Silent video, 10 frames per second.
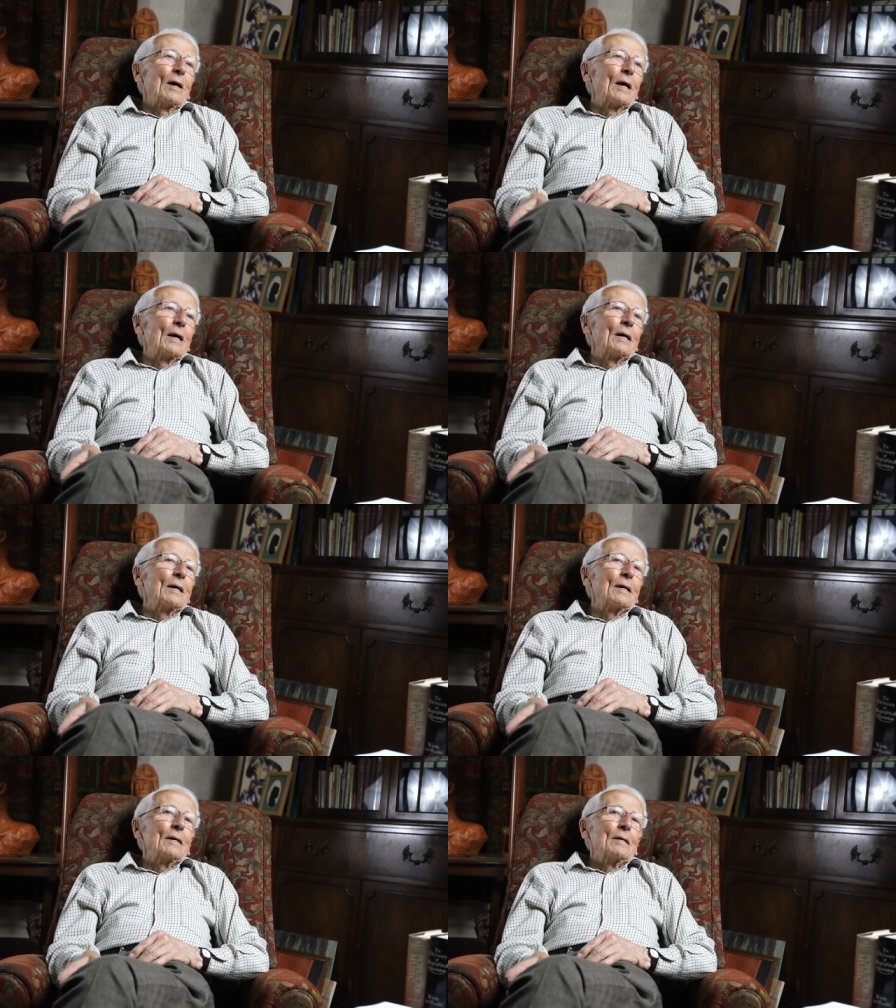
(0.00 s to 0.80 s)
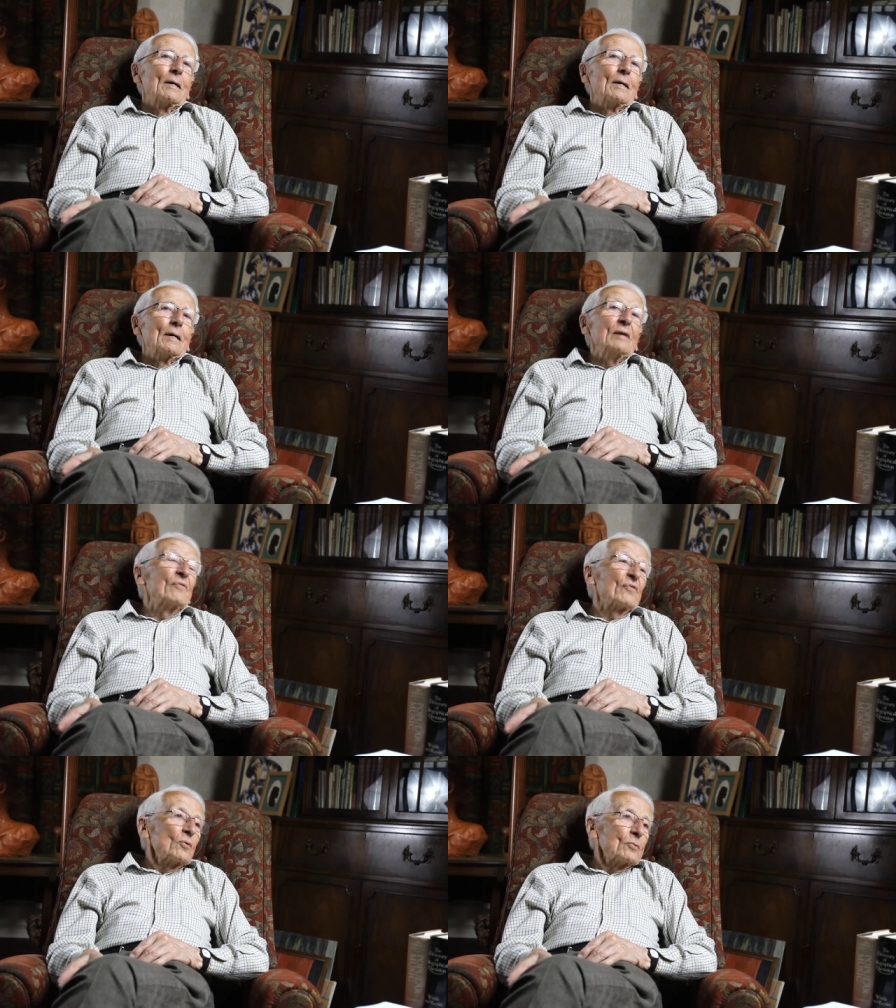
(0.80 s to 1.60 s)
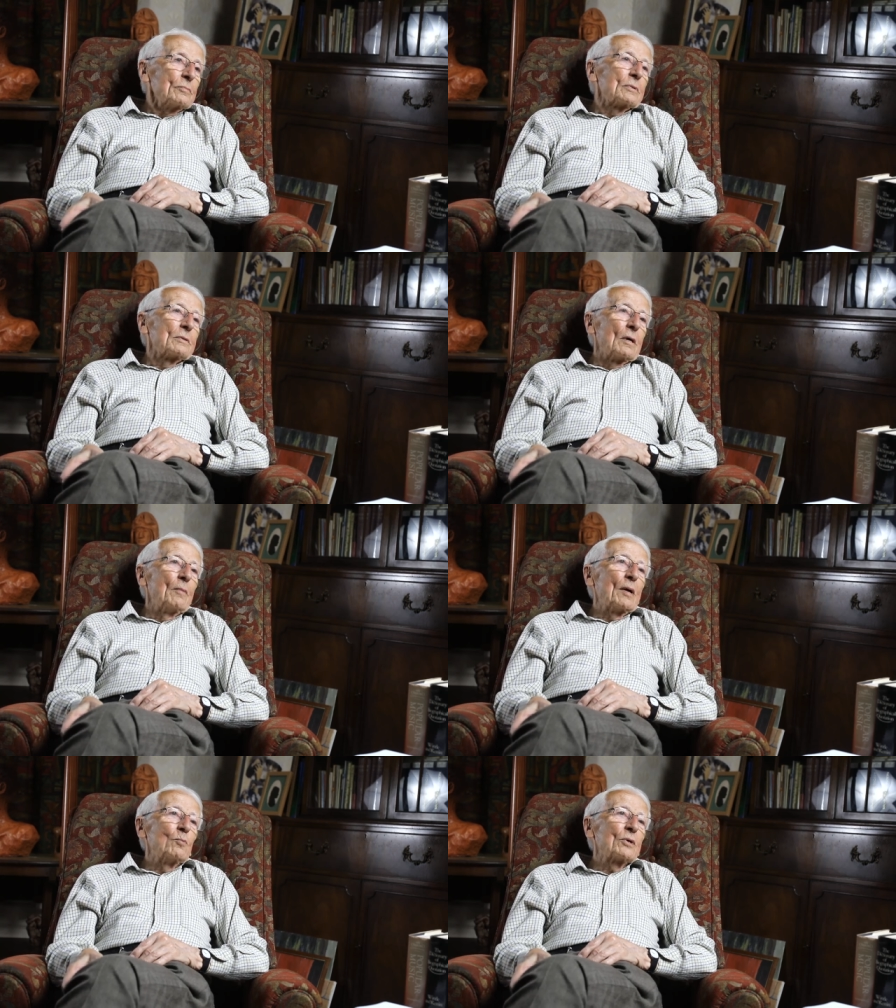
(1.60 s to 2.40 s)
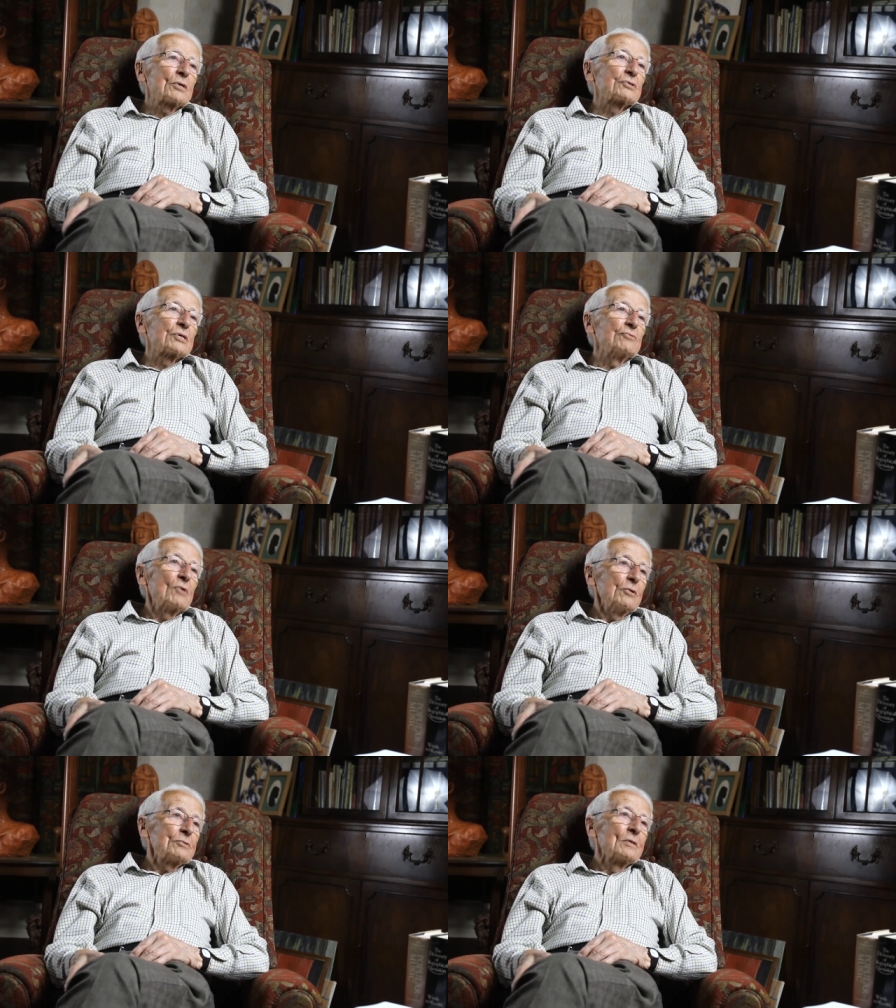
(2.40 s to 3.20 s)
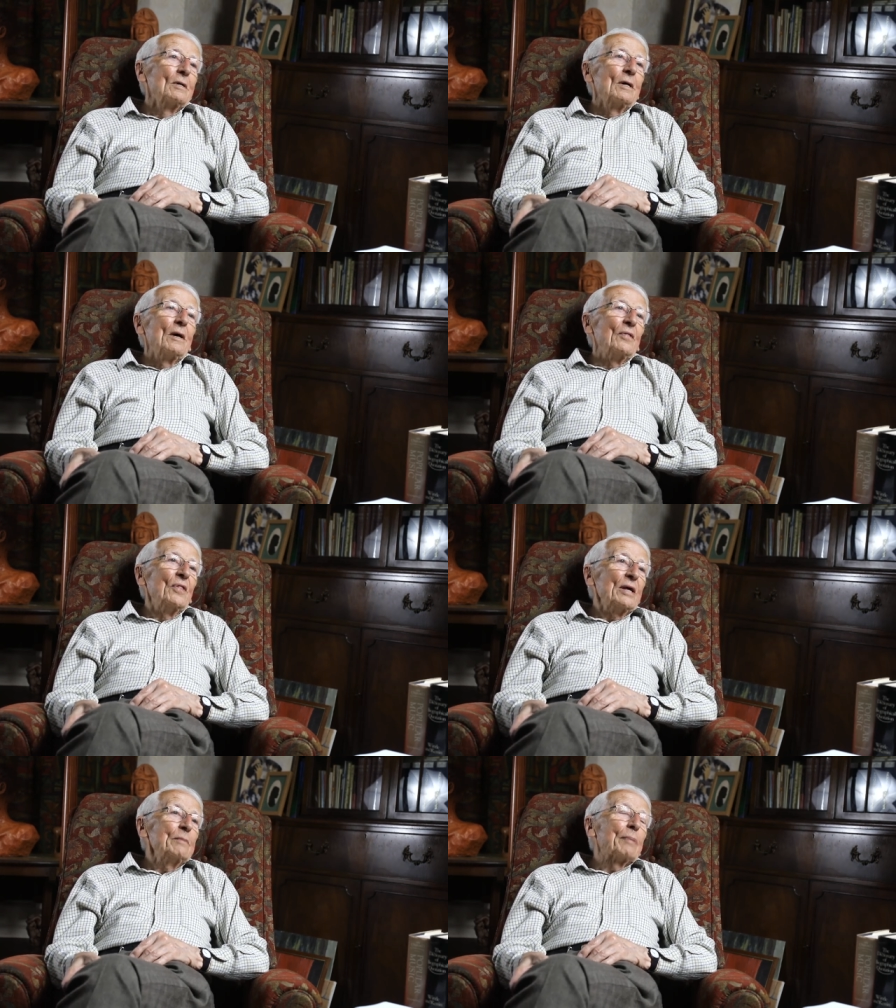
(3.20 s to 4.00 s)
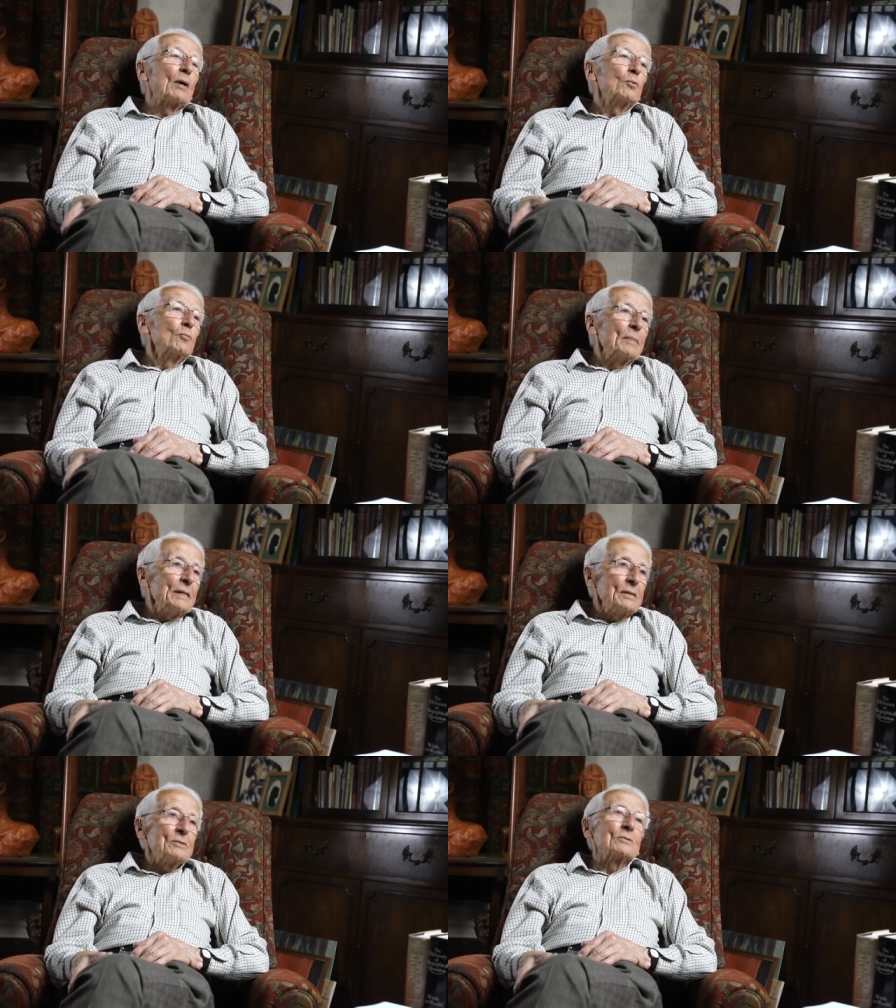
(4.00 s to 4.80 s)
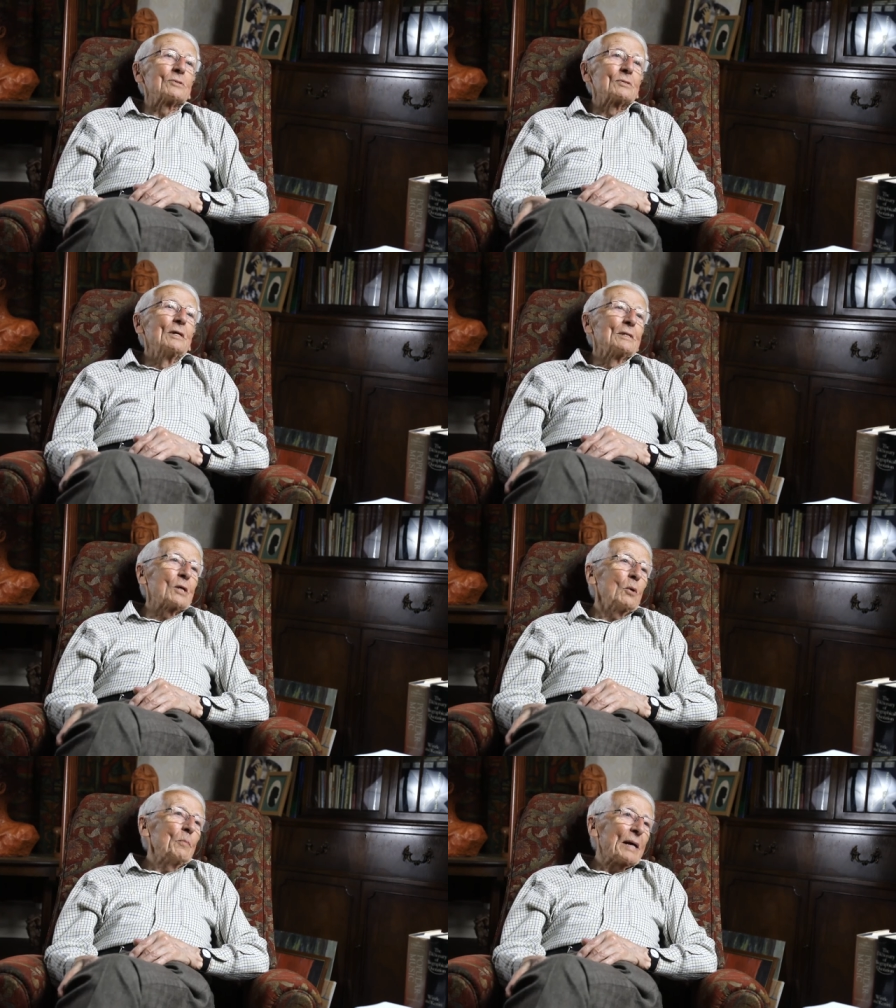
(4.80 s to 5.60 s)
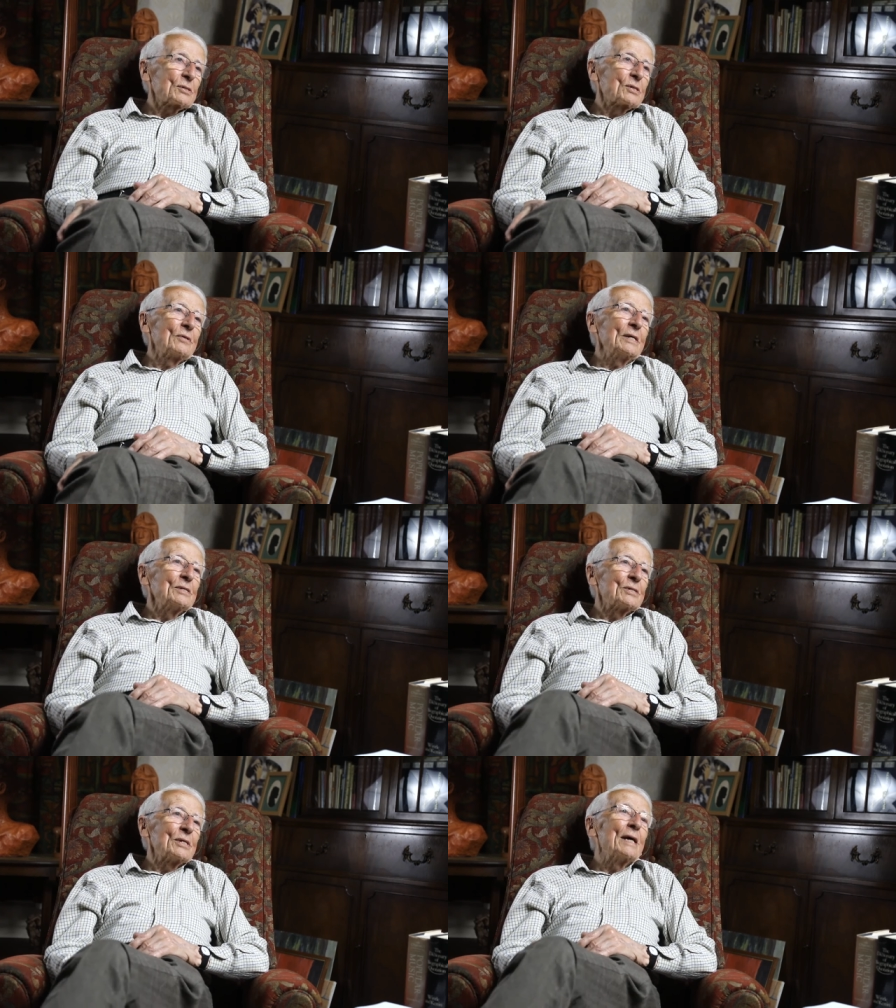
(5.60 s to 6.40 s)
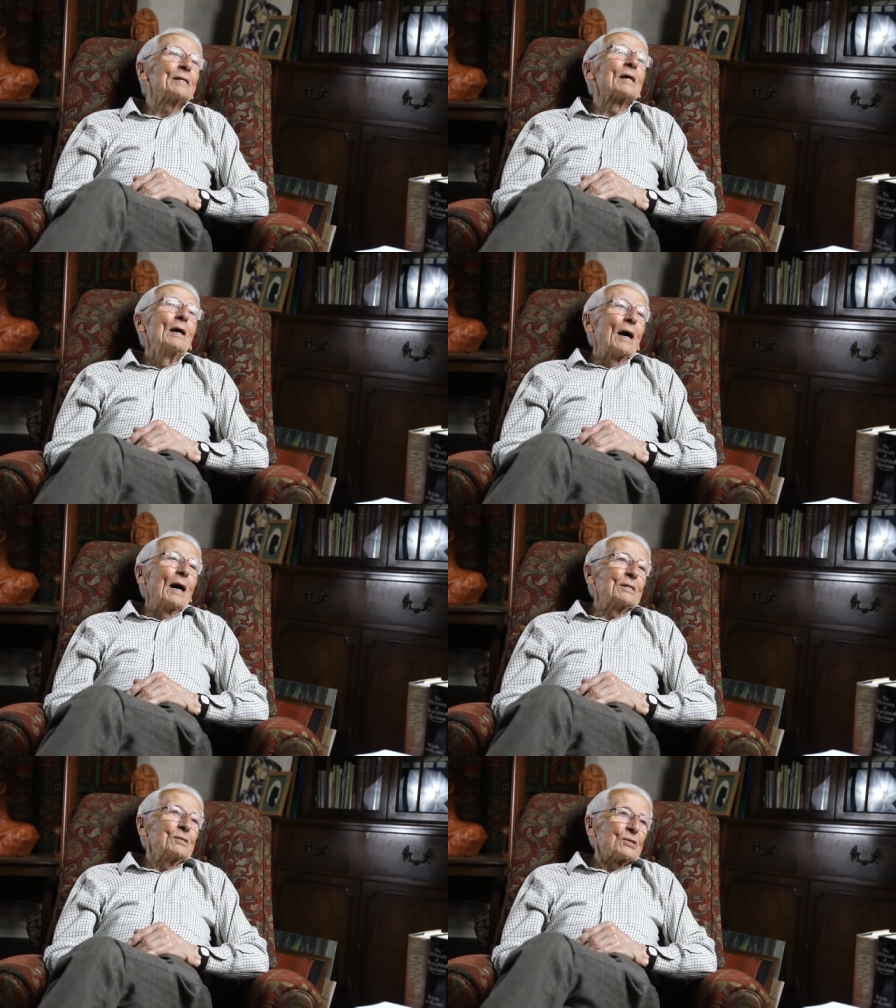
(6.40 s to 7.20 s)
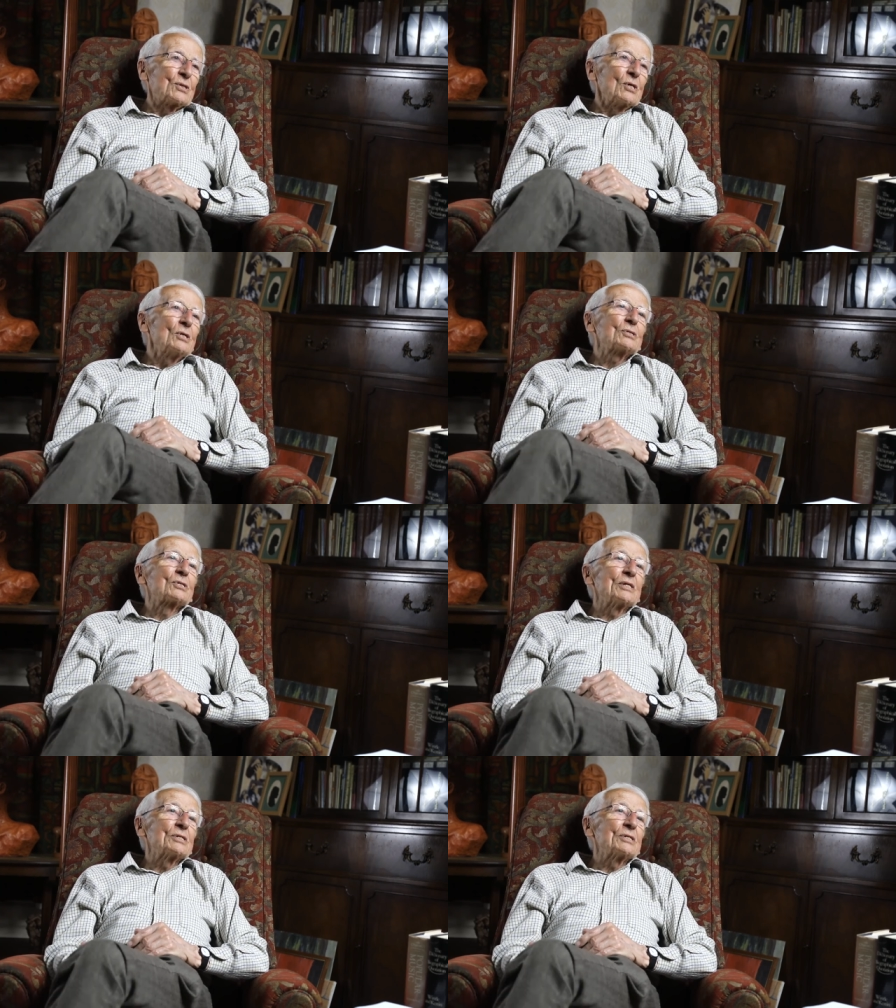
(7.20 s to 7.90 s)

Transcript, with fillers: uh, informed about what Oscar wrote, then by all means go back to the internet and search.